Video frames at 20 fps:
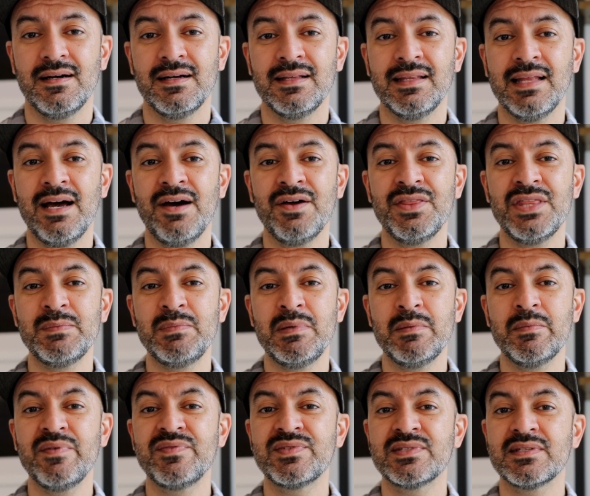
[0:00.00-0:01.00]
Allow the
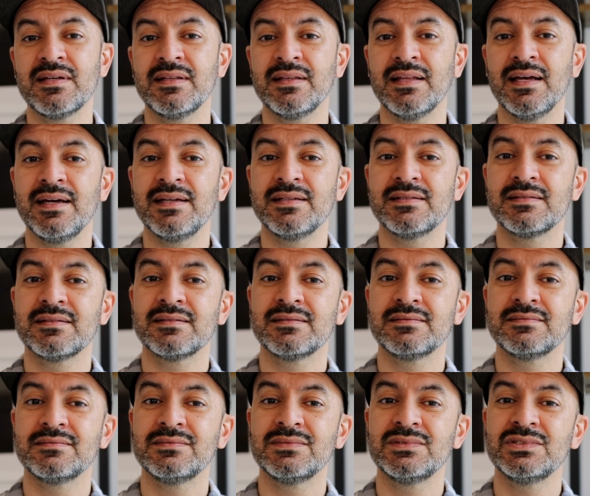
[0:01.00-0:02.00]
beam of sunlight
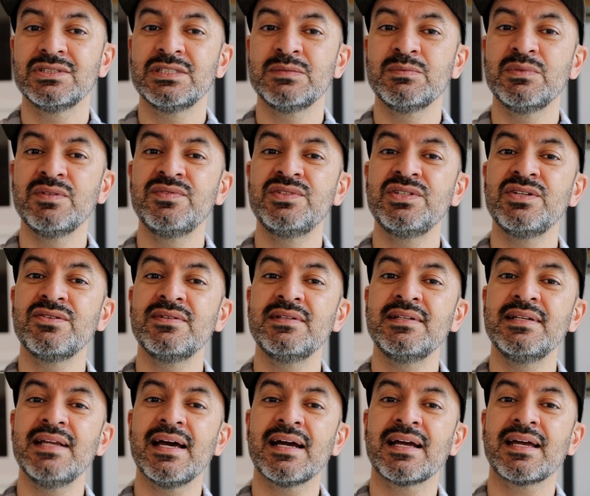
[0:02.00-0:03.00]
to move to your
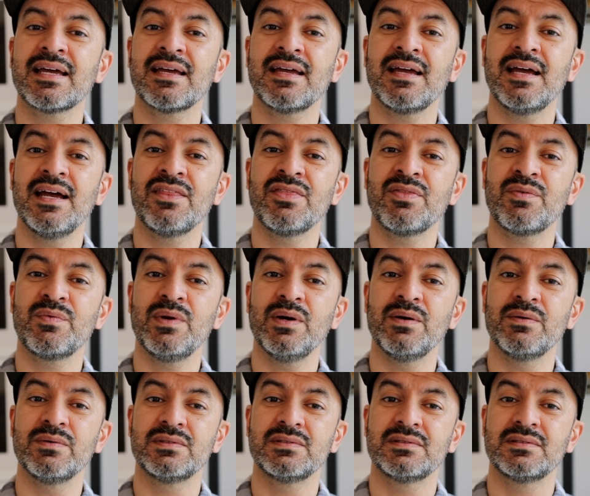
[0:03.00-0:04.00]
neck and
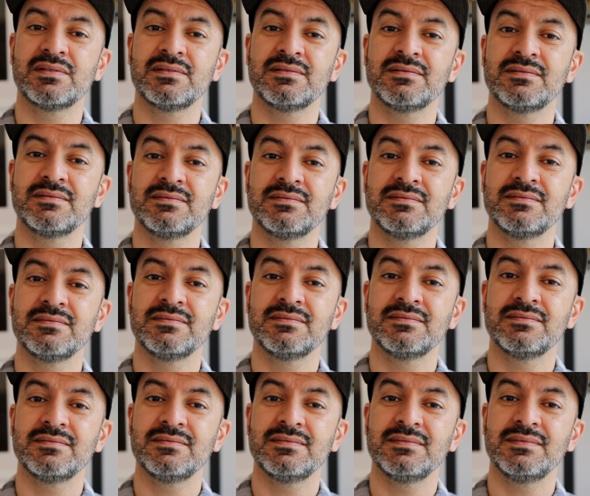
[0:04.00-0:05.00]
throat.
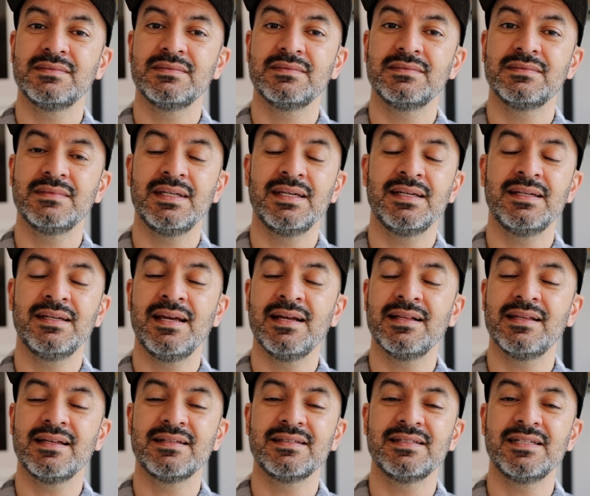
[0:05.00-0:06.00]

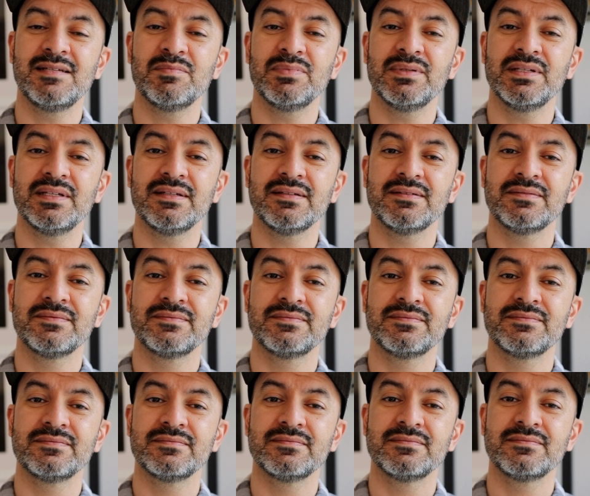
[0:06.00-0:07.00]
Inhaling deeply.
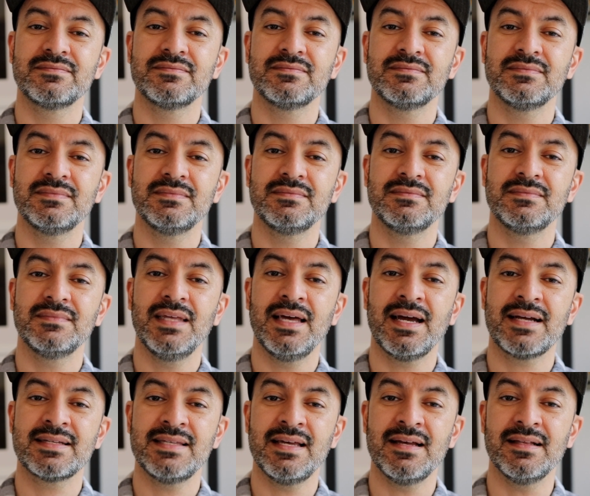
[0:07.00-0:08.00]

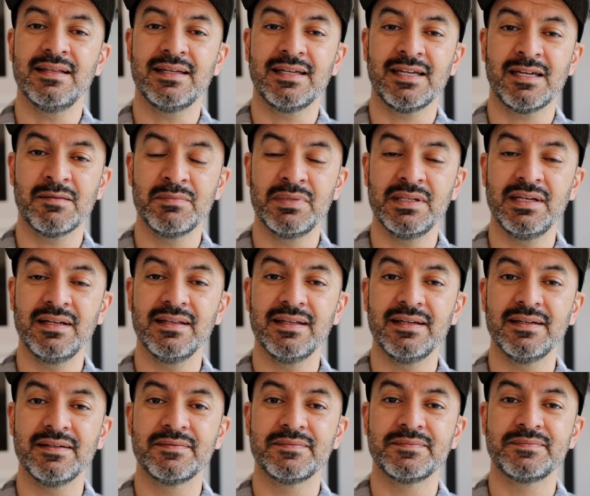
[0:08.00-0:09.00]
Exhaling
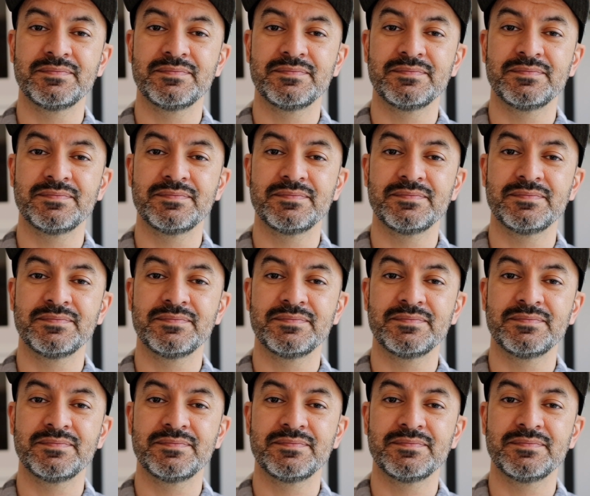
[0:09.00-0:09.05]
completely.